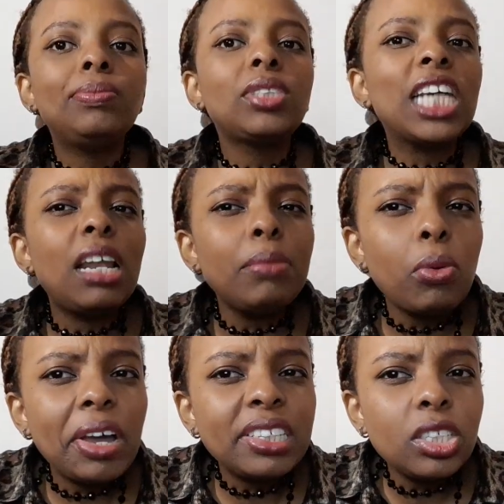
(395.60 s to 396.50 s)
Tell me
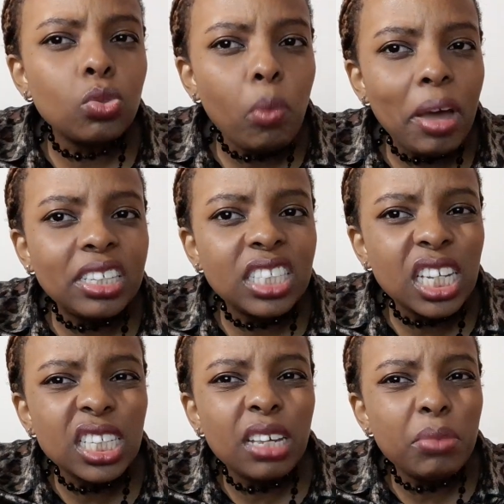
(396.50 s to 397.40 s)
why this woman is
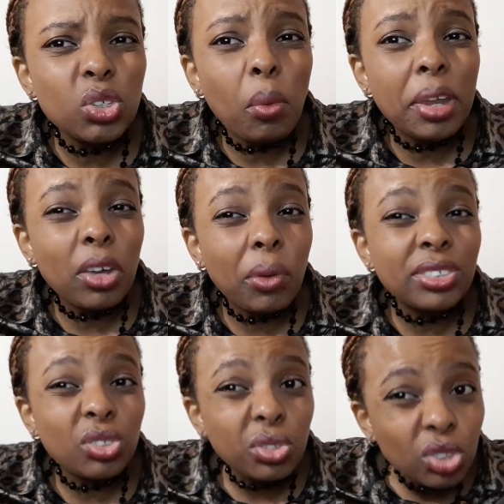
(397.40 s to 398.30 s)
asking me so many
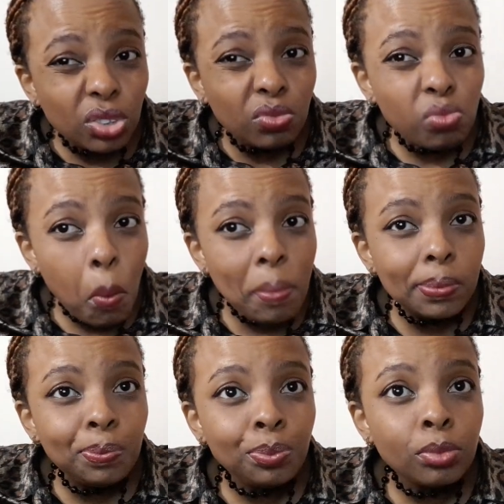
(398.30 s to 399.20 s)
questions,
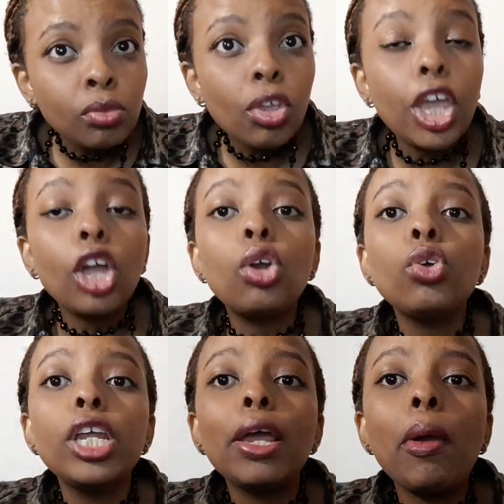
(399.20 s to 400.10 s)

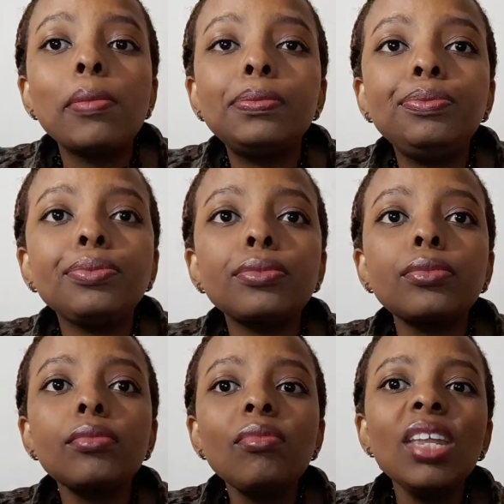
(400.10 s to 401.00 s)
including
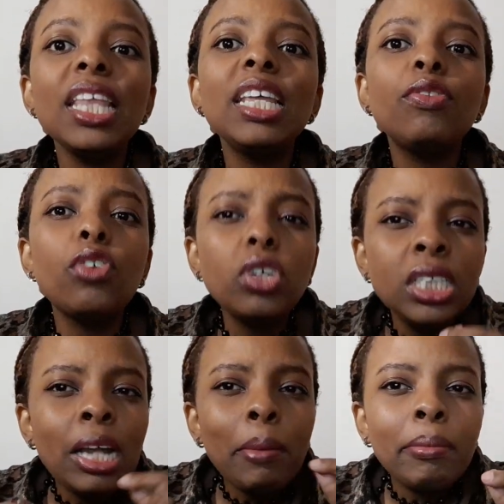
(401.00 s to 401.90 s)
the
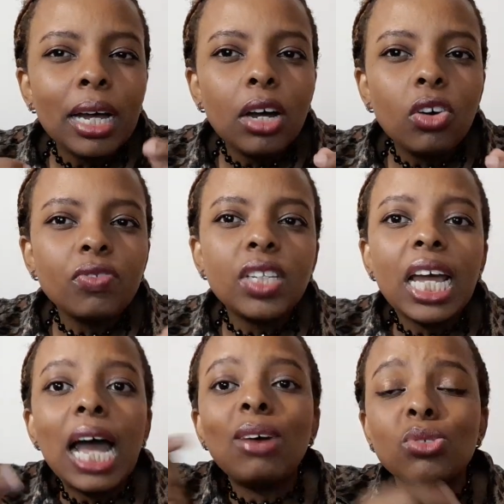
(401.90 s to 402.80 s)
phone number of the
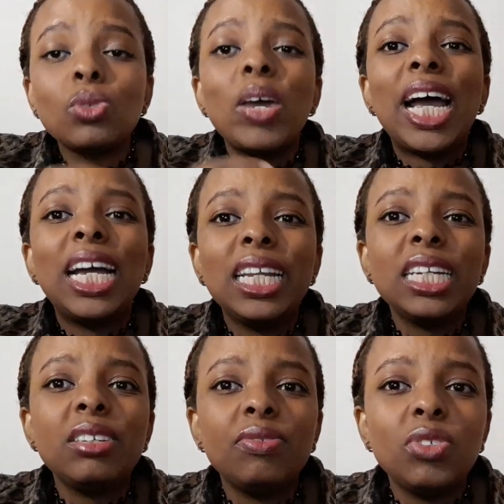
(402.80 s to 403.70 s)
house where I
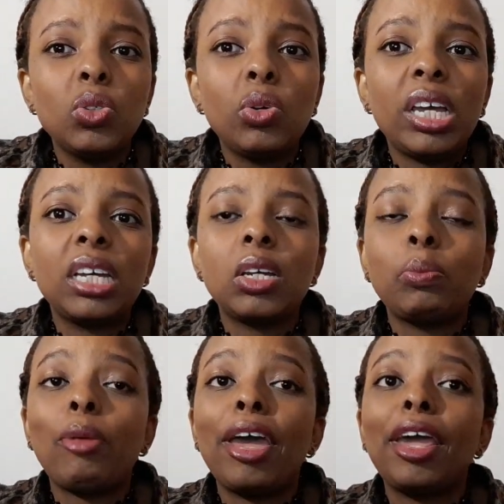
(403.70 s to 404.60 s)
live. Like
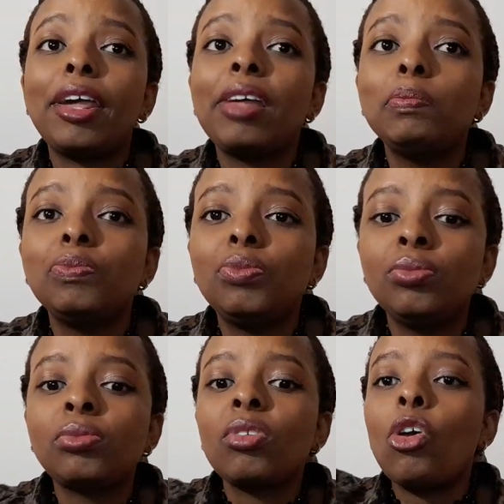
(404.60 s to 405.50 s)
my
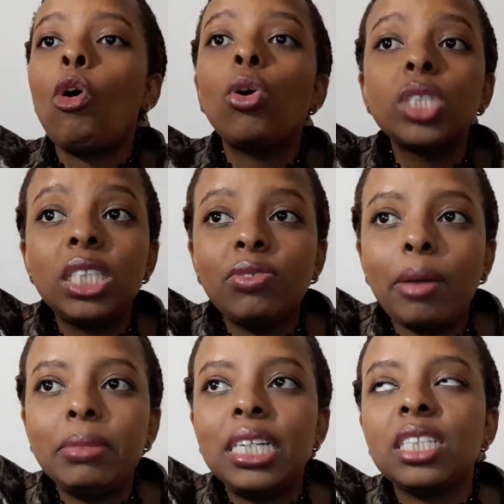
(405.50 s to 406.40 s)
host
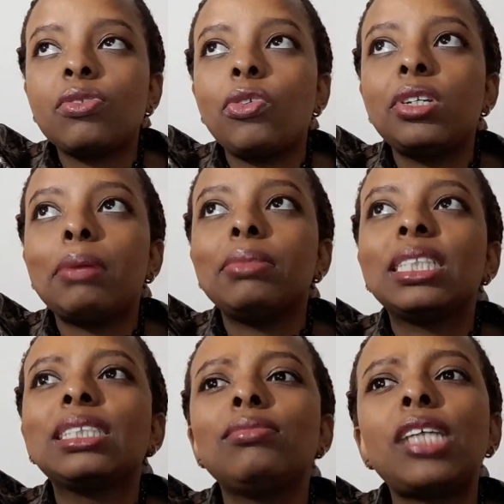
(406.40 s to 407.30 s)
family's phone number.
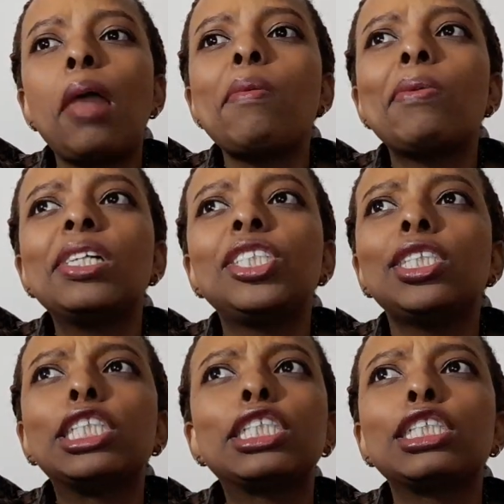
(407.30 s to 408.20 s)
Tell me why
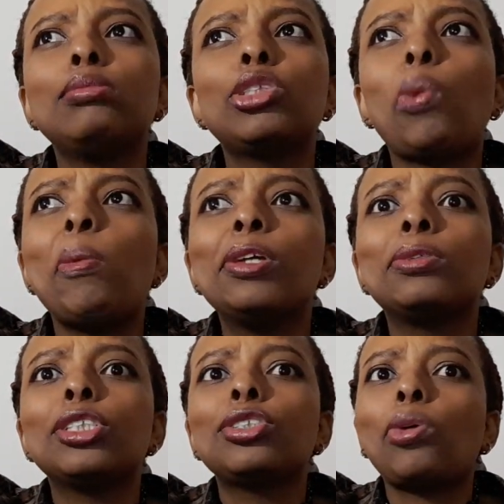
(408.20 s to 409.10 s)
she's asking me so many
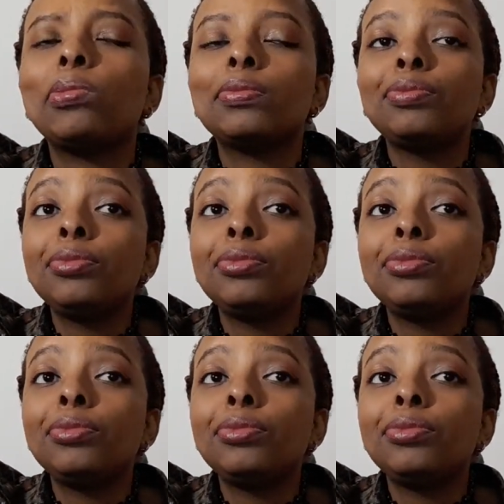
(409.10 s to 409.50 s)
questions.